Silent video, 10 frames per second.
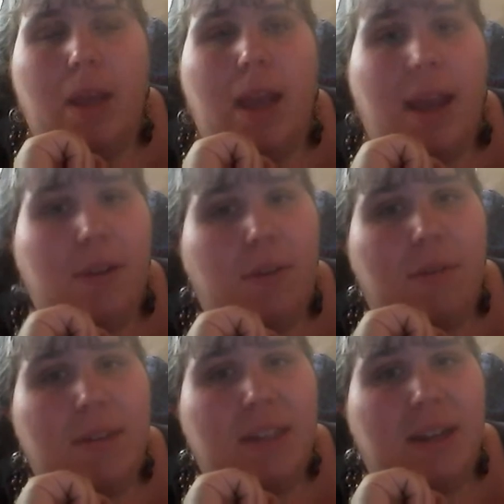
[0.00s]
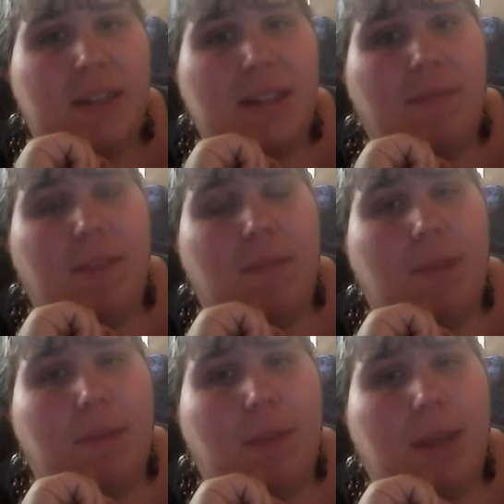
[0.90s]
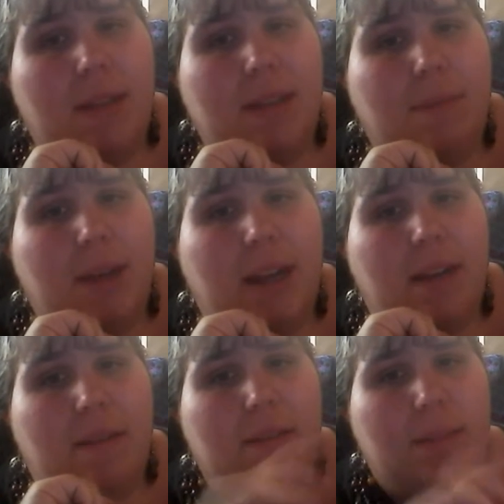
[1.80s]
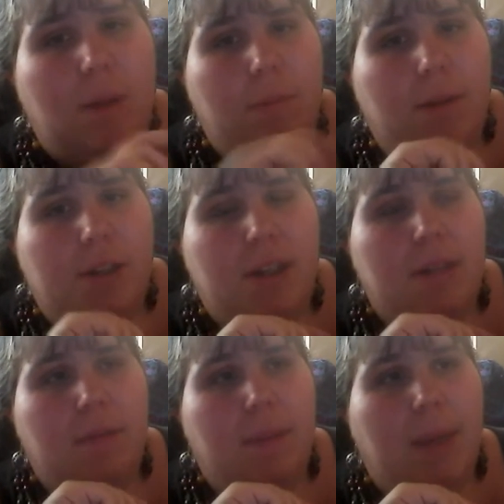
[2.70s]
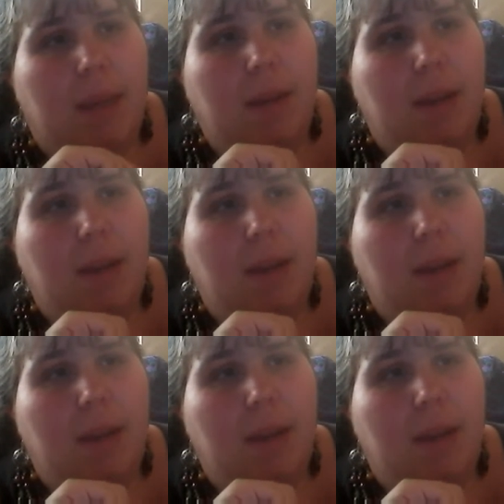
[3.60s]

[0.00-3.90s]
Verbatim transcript: I do always carry something with me, some kind of small project with me